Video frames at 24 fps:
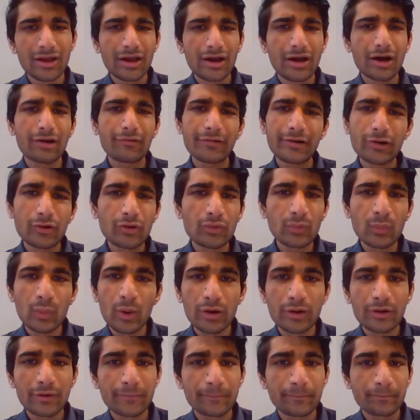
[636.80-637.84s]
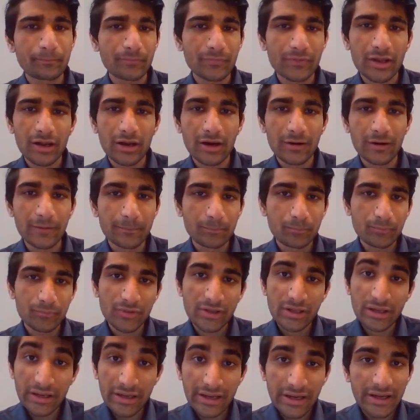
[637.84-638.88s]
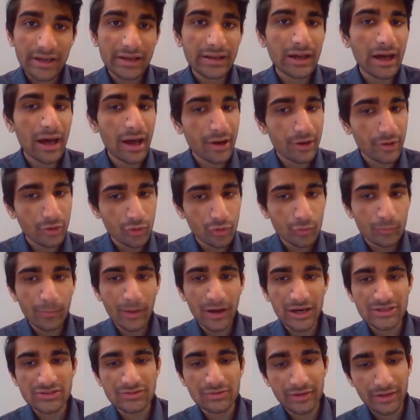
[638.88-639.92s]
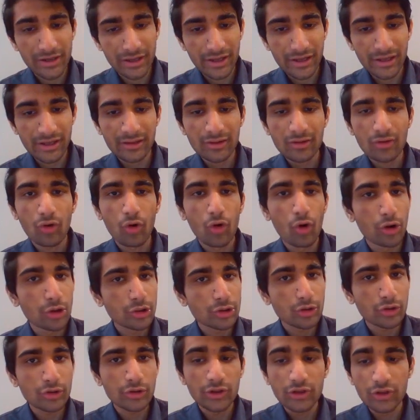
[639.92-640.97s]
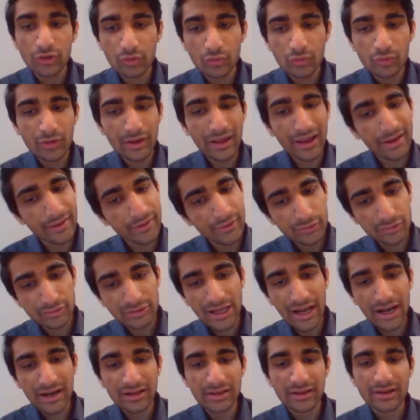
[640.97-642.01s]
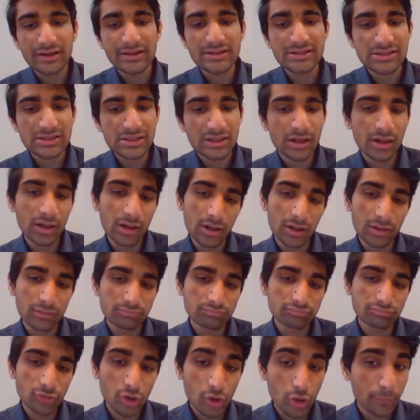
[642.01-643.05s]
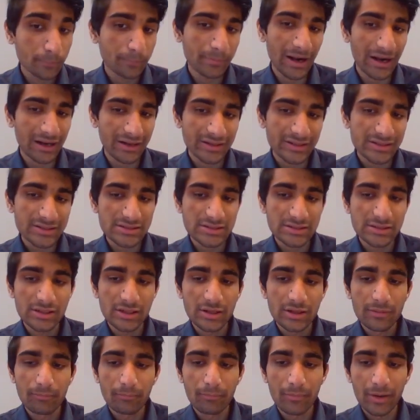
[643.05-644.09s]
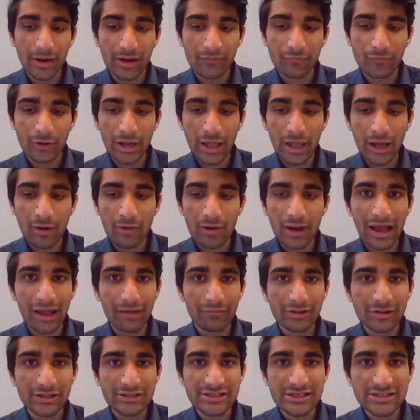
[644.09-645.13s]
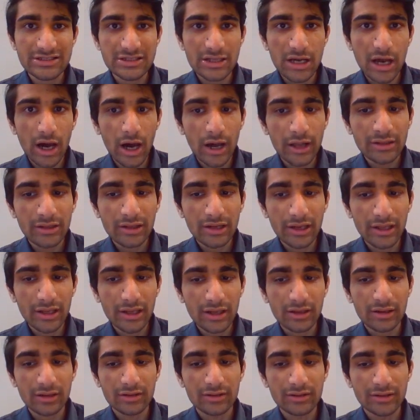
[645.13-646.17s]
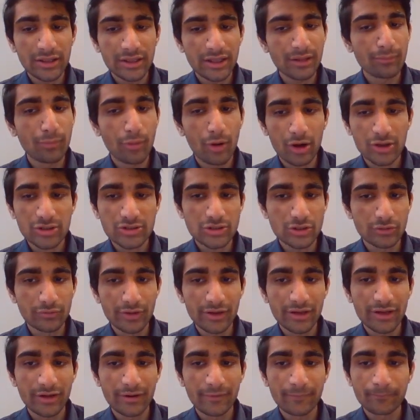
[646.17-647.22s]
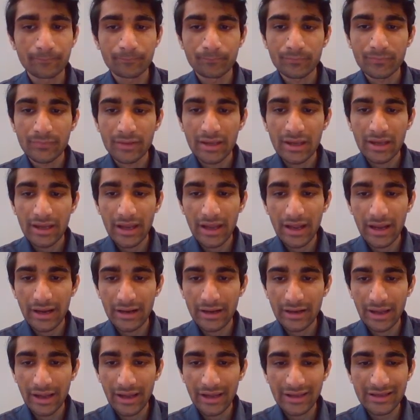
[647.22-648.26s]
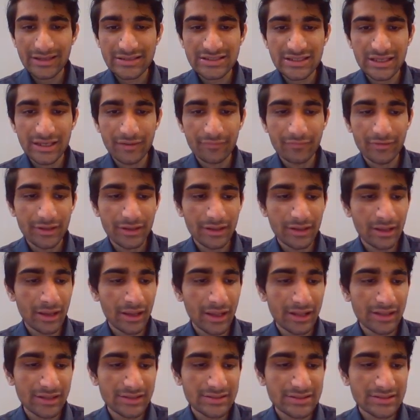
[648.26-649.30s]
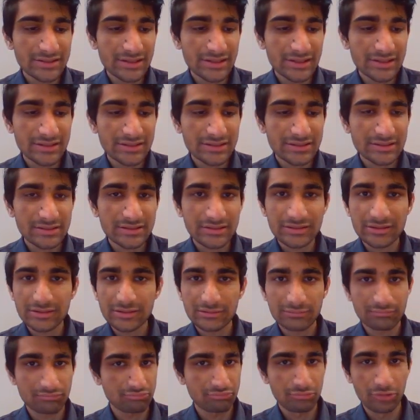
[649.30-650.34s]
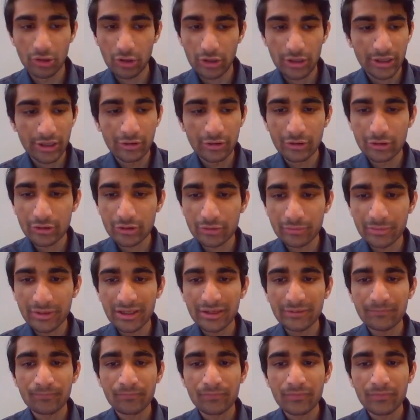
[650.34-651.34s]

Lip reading: We don't want to create our new password again, although you can do that. It's a good practice. But for now, I will just unclick the box over here. And I guess everything else is looking good to me.